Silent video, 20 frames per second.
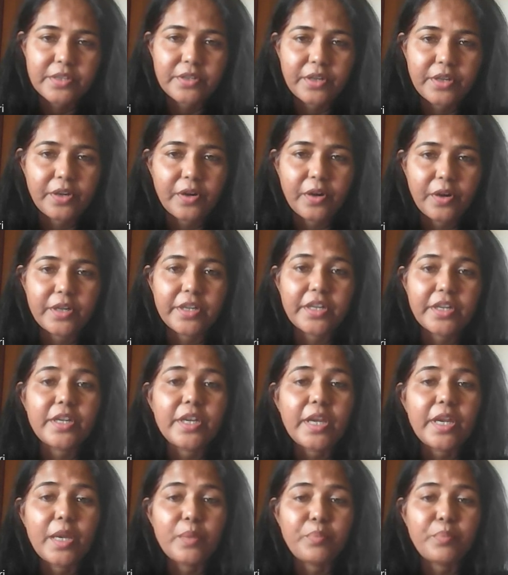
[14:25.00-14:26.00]
recorded
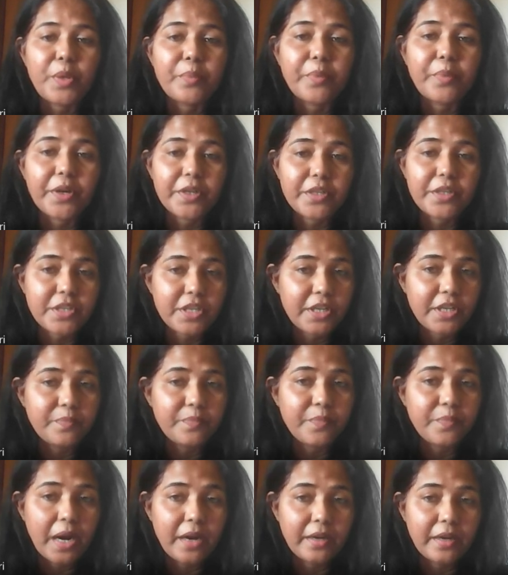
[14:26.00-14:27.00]
epibiotic
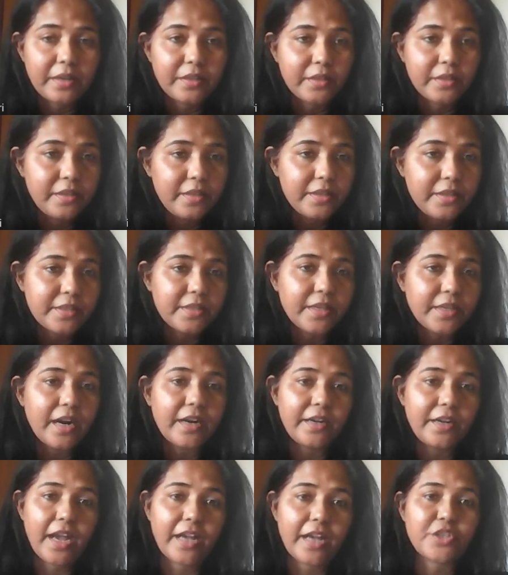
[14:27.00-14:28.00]
barnacles
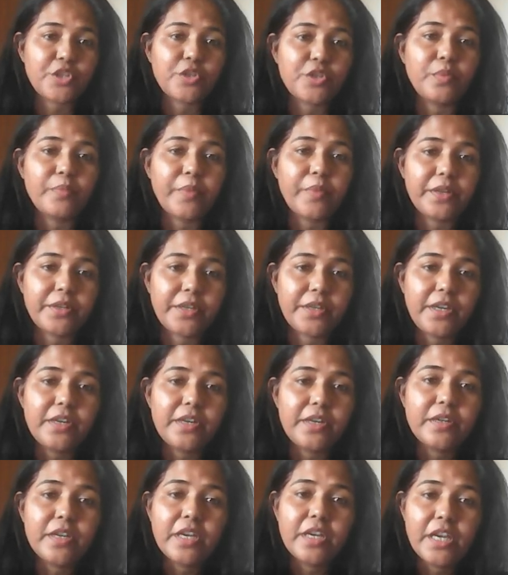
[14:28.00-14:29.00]
attached to
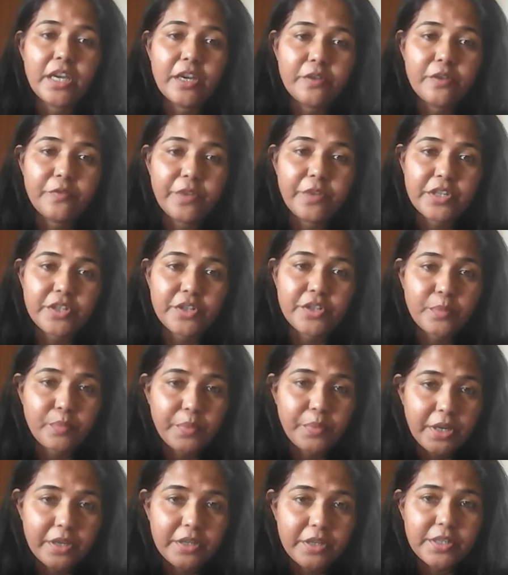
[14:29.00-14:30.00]
marine
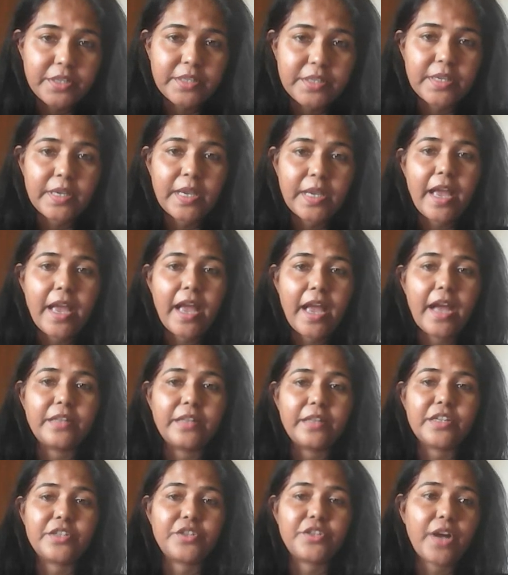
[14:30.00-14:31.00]
vertebrates and
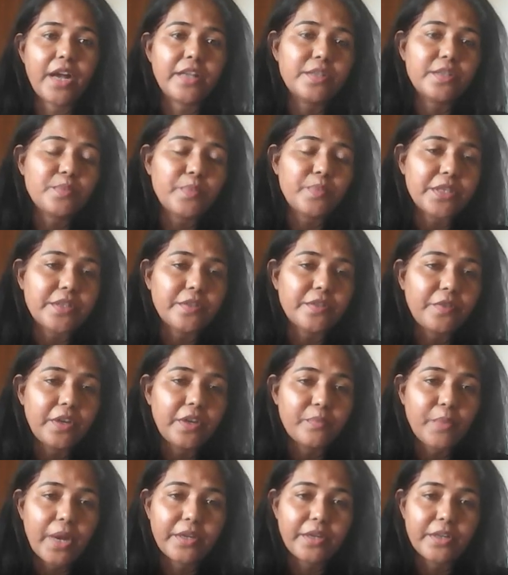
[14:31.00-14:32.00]
the trans-Pacific
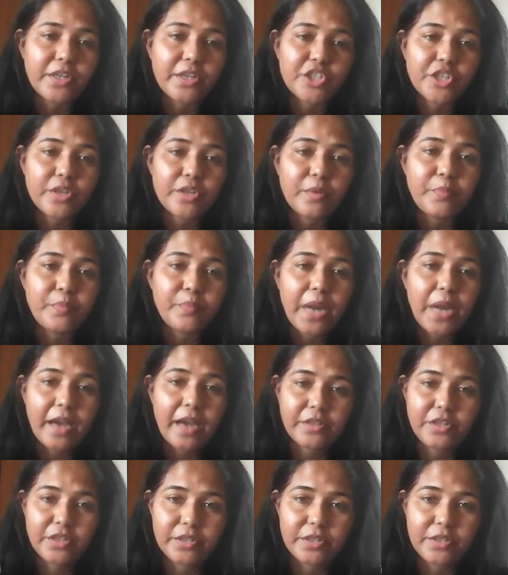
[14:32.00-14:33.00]
migration of black
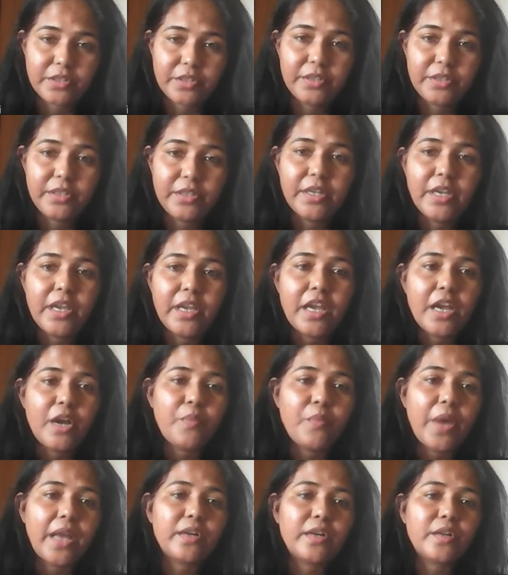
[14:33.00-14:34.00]
turtle,
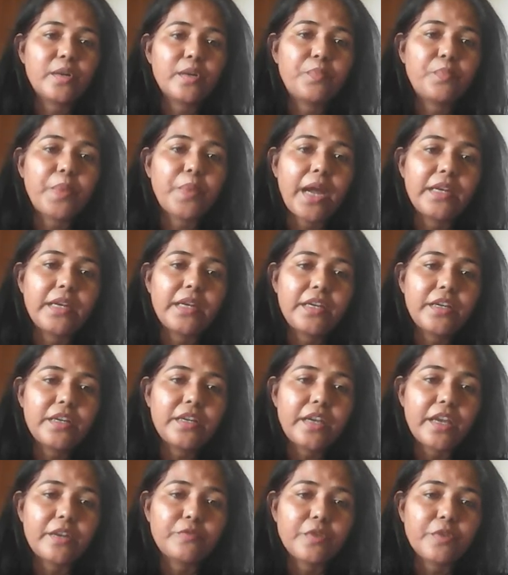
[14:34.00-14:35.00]
while compiling
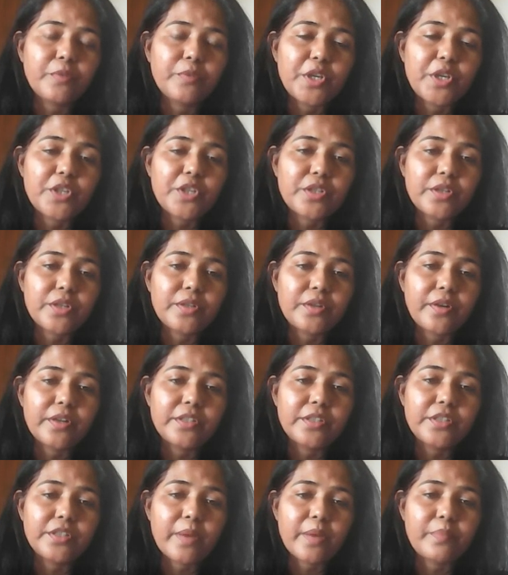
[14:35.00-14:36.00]
information on
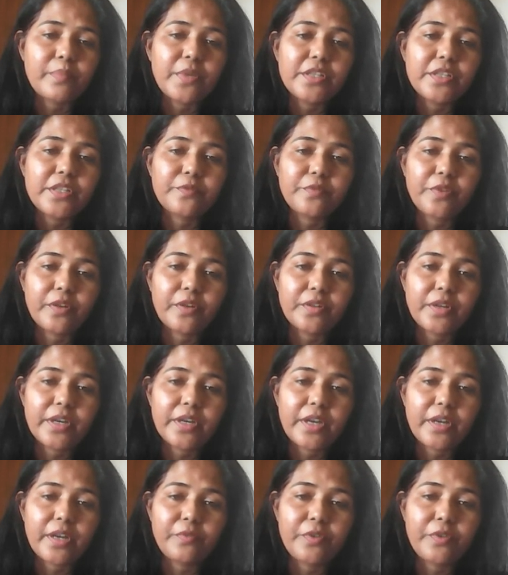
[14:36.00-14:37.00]
Japanese fauna
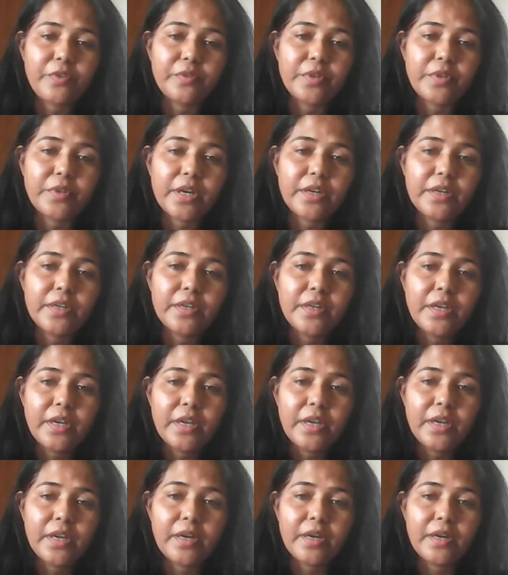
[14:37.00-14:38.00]
and flora,
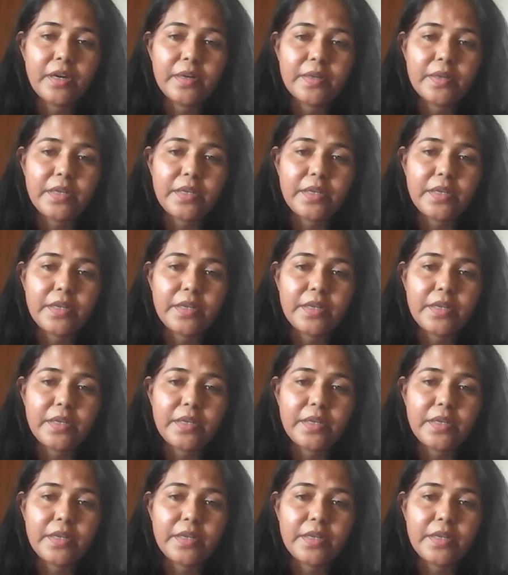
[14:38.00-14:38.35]
uh,